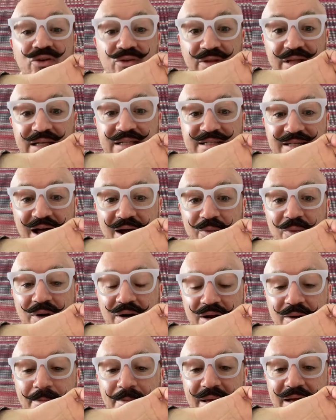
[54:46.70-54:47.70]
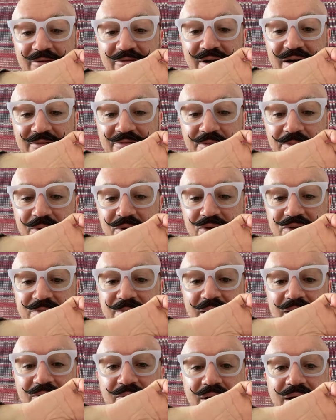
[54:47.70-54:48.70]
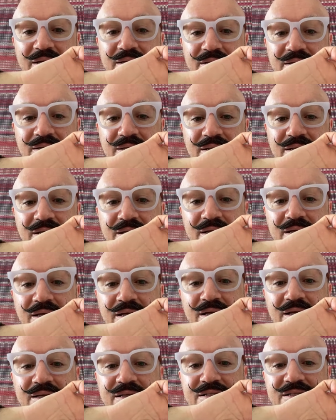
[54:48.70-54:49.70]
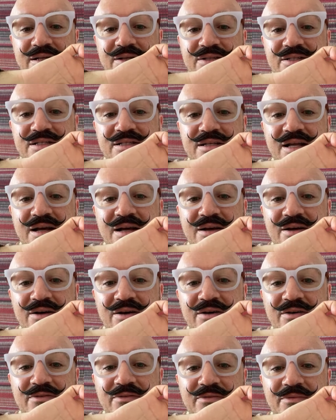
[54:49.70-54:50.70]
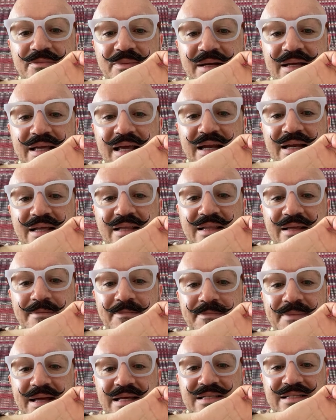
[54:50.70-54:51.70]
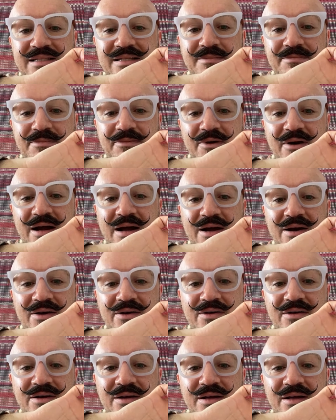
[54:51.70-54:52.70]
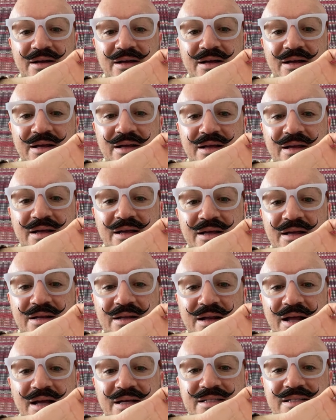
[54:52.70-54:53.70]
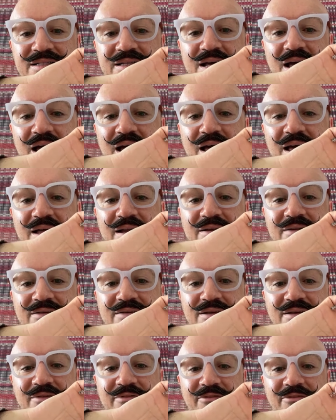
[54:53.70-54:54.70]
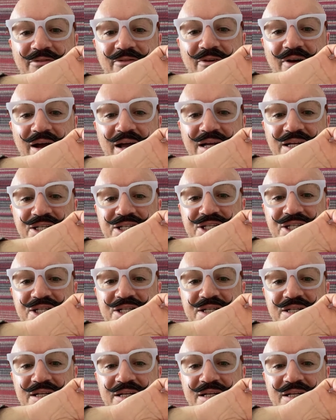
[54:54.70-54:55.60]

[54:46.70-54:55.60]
this, I want a big round of applause, by the way. So start off by getting that base of the brow nice and fresh,